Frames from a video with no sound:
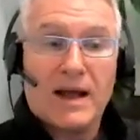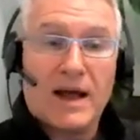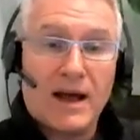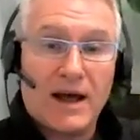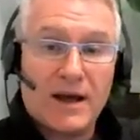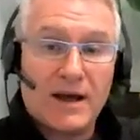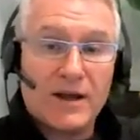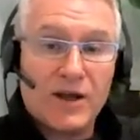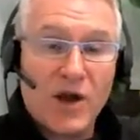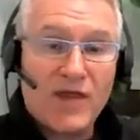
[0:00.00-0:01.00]

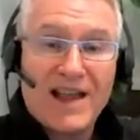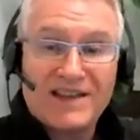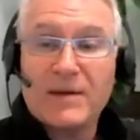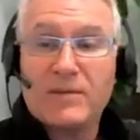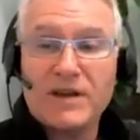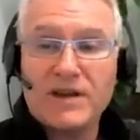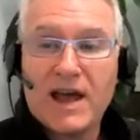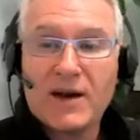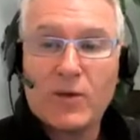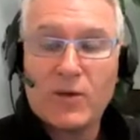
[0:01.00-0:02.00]
that's something
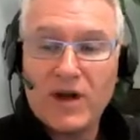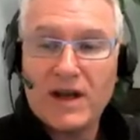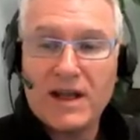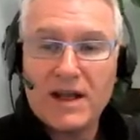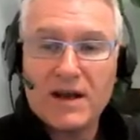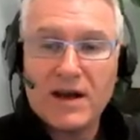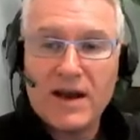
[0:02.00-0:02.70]
that really